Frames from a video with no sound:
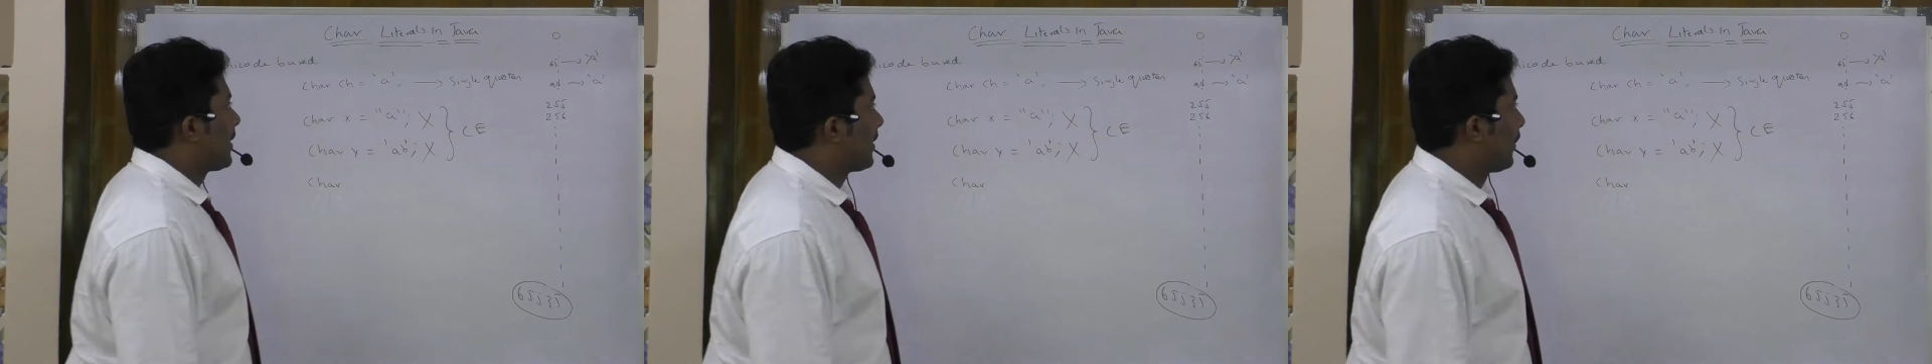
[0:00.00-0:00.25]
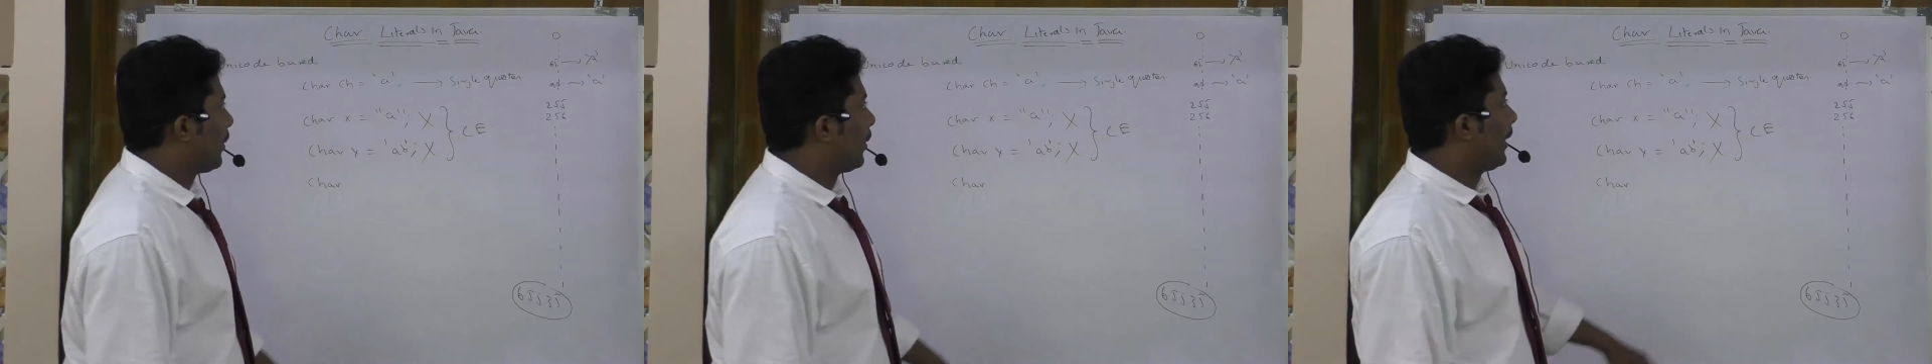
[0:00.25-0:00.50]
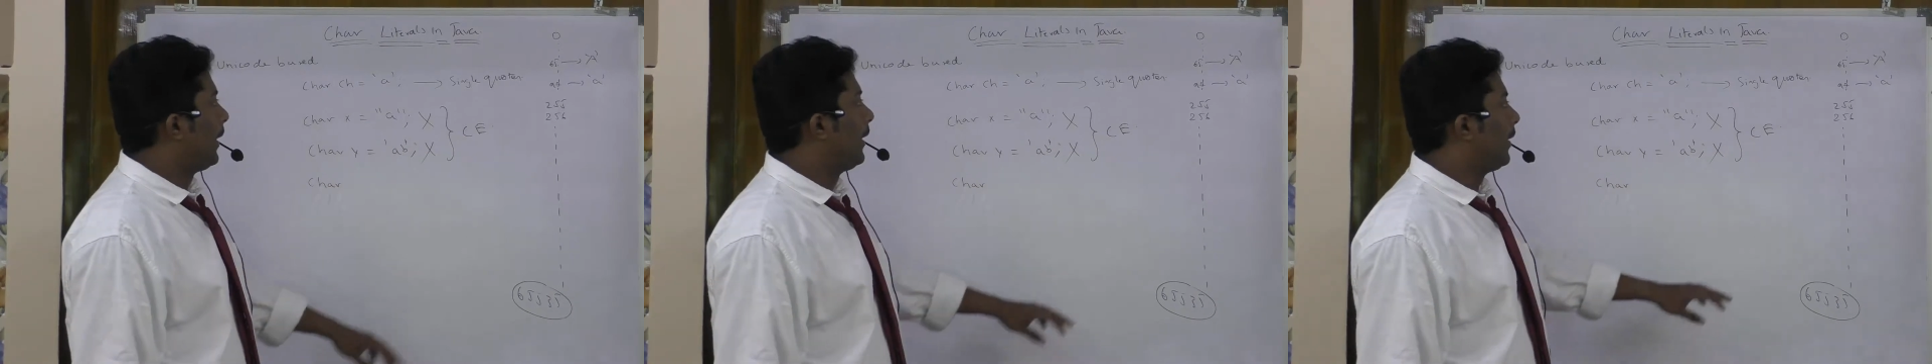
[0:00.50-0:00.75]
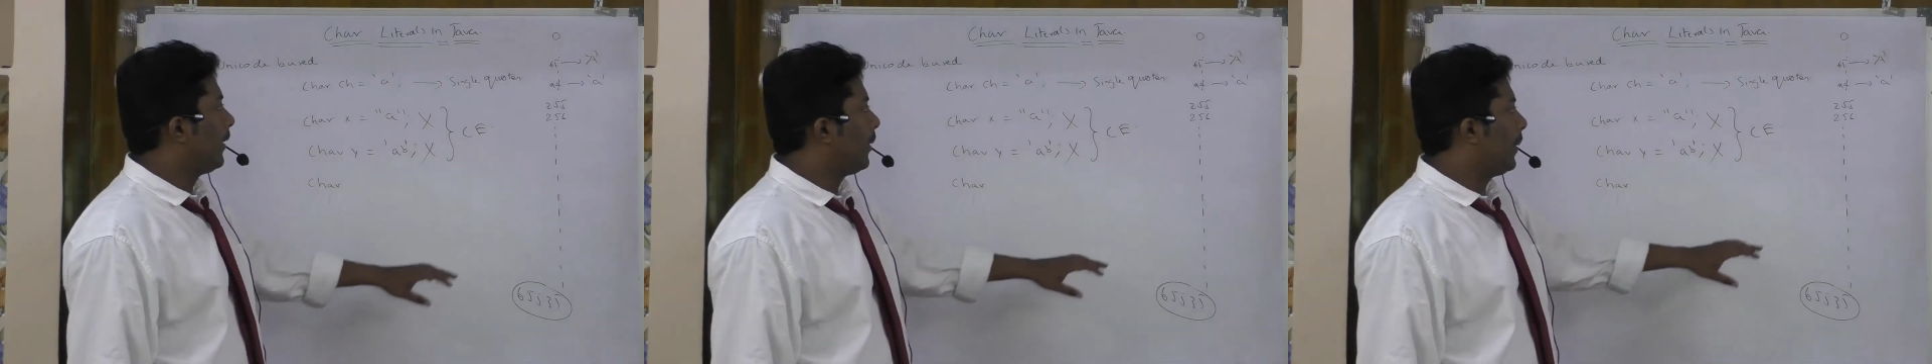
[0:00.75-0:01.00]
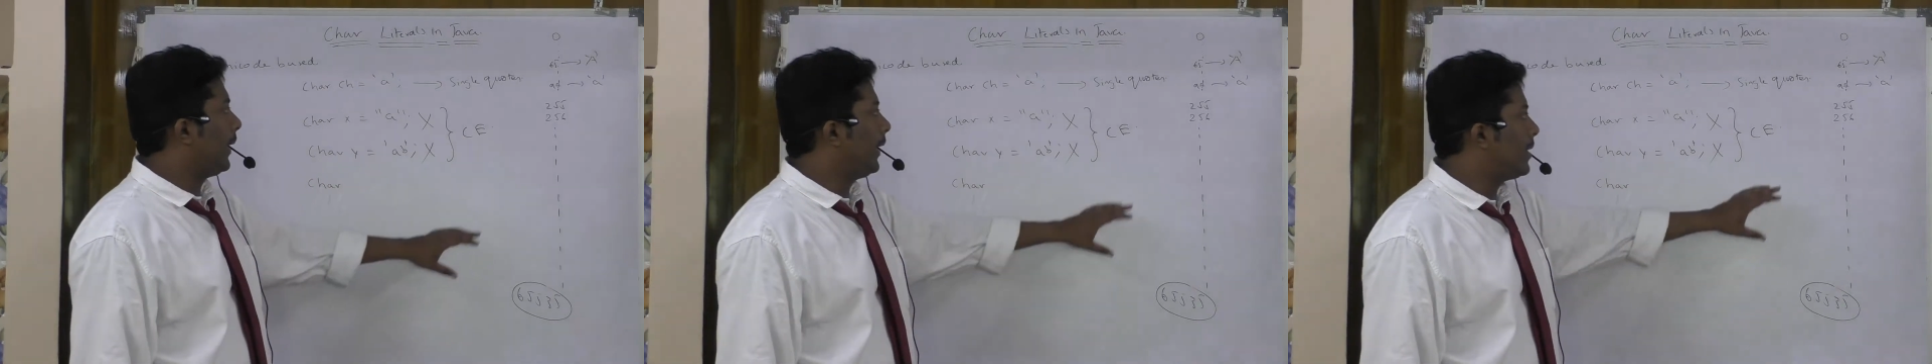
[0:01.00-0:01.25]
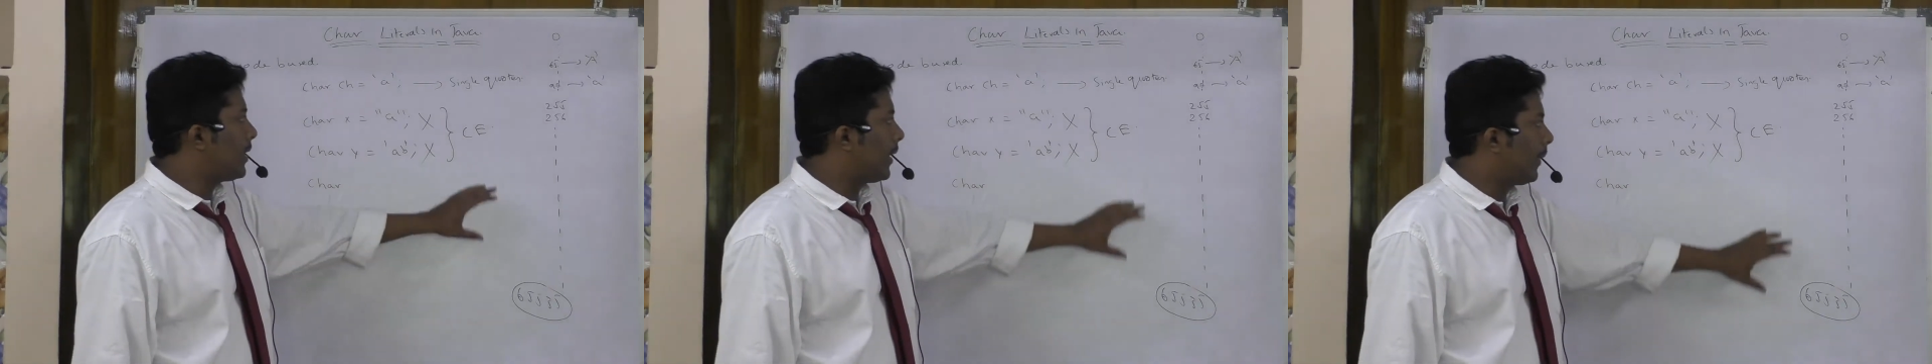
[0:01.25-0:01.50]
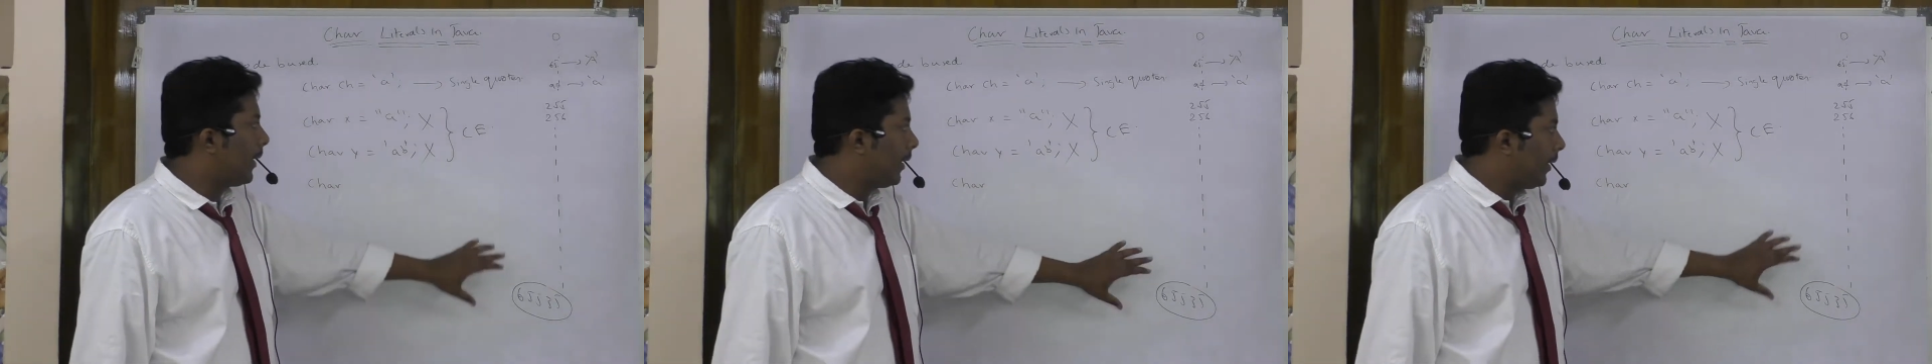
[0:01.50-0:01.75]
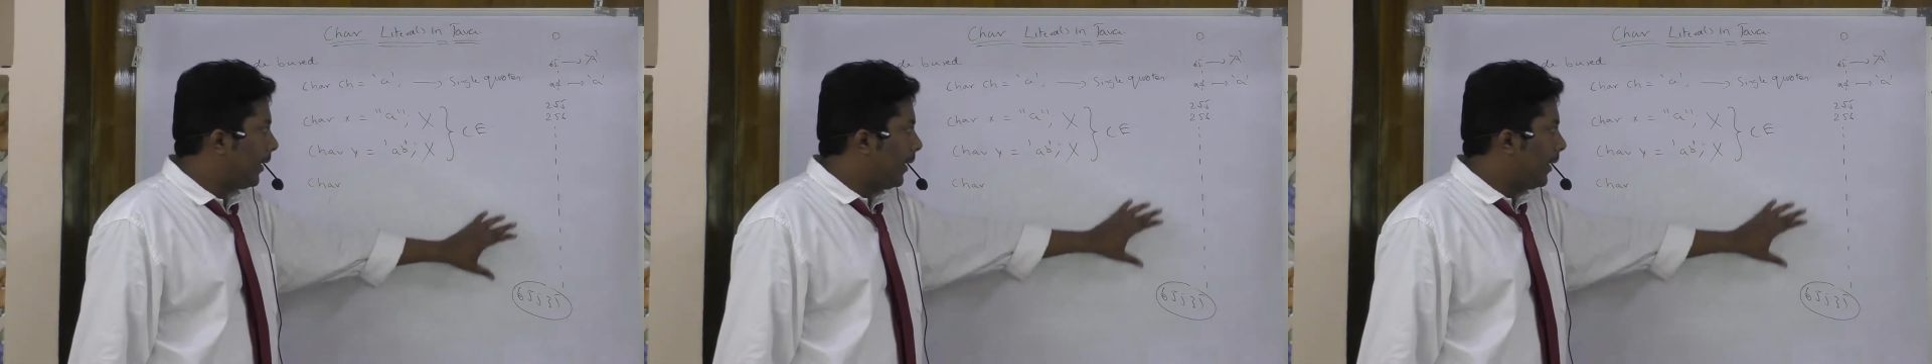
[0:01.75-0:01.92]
are supported uh, by Java